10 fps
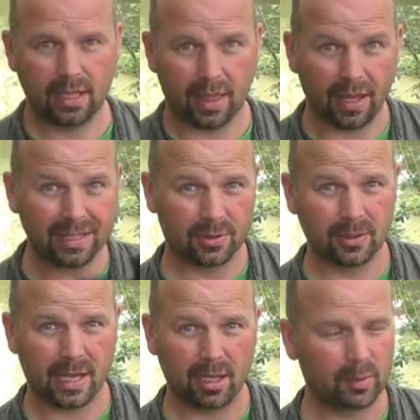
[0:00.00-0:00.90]
That's going
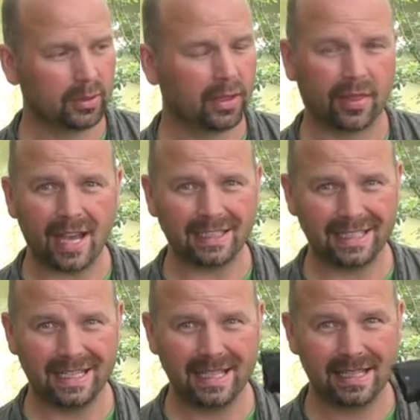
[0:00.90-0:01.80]
to help you. That
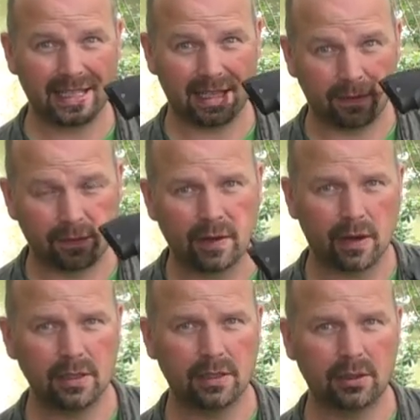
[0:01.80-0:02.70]
is a
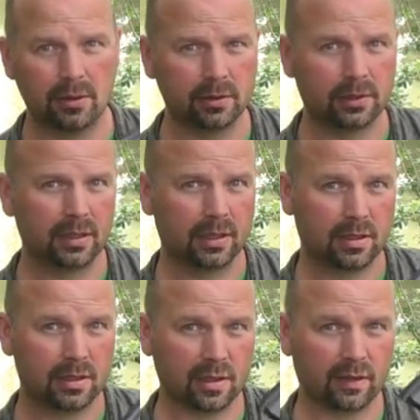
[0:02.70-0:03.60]
very good
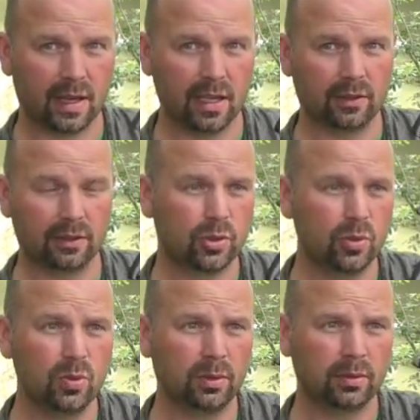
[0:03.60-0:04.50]
survival
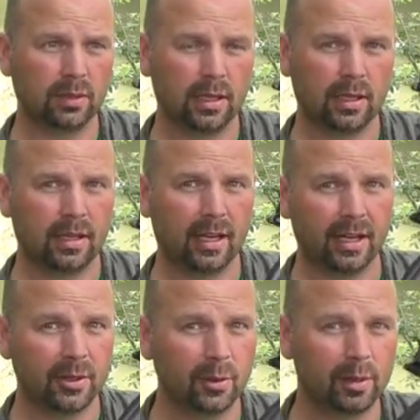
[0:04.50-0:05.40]
tool. And
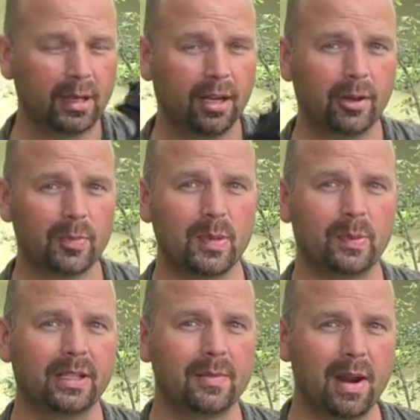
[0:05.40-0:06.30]
I know there'll be a lot of
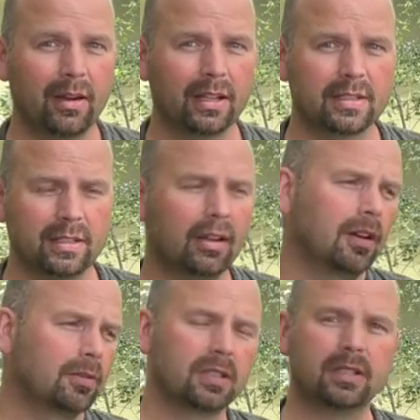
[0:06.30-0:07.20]
people in America saying, oh,
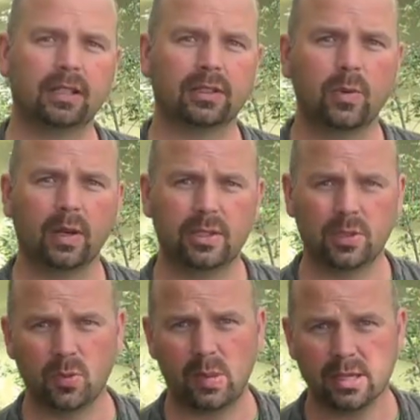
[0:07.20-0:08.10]
I'll just take a
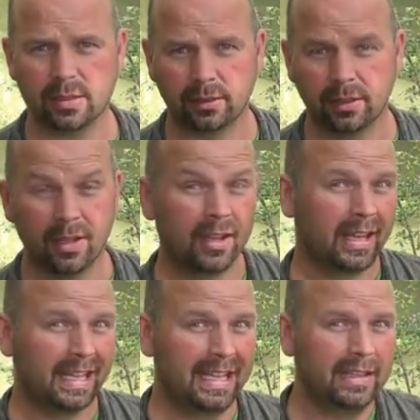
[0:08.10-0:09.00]
22 pistol.
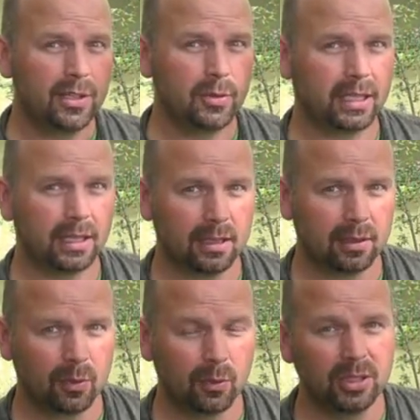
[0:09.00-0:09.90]
In the UK,
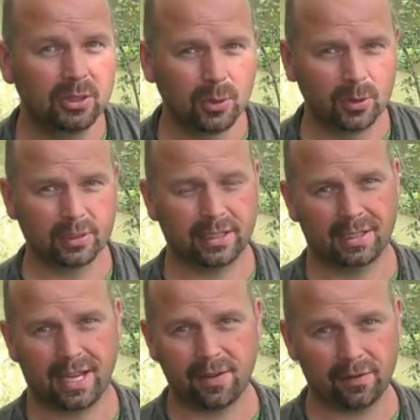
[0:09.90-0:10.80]
we don't
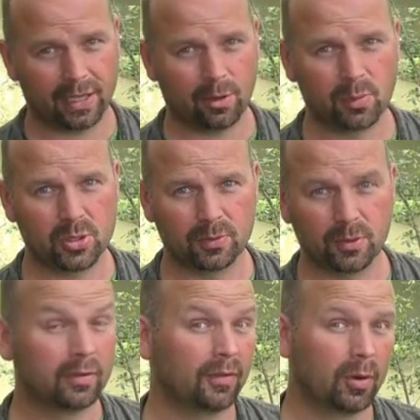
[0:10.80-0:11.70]
have that option,
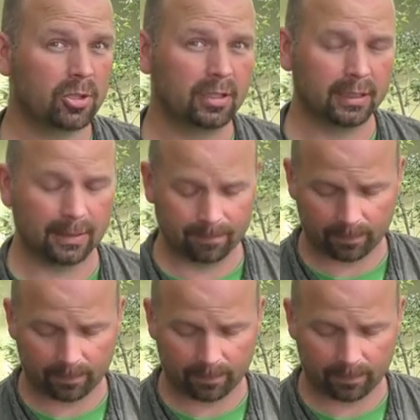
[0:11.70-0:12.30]
unfortunately.